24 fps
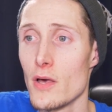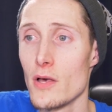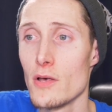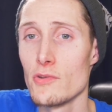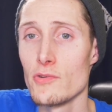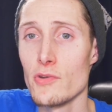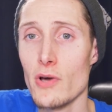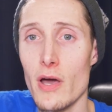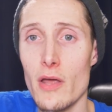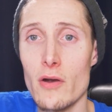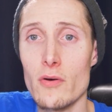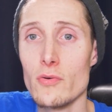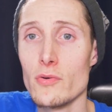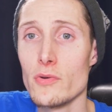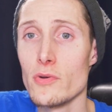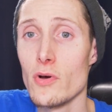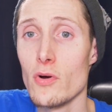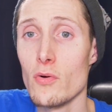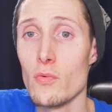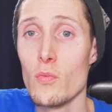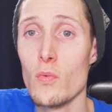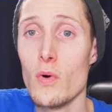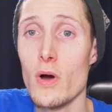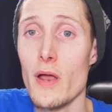So I don't
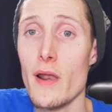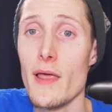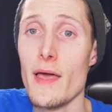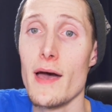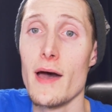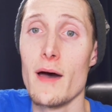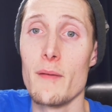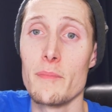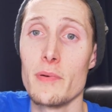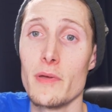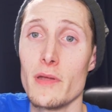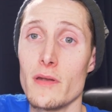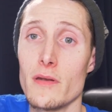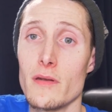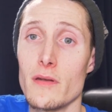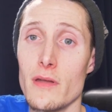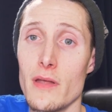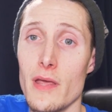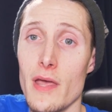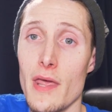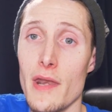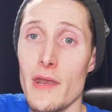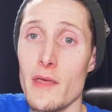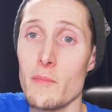know what happened.
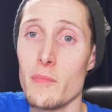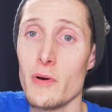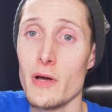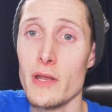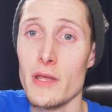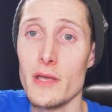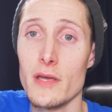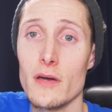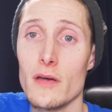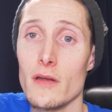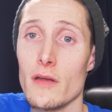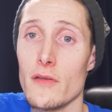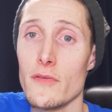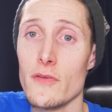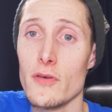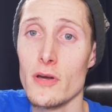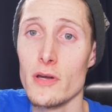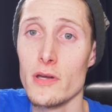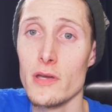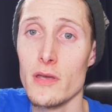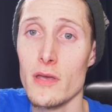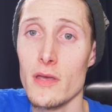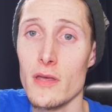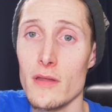Anybody could have
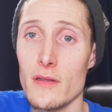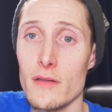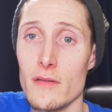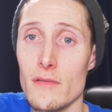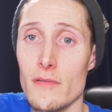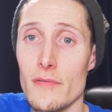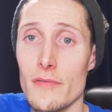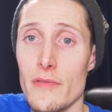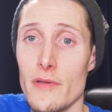took it.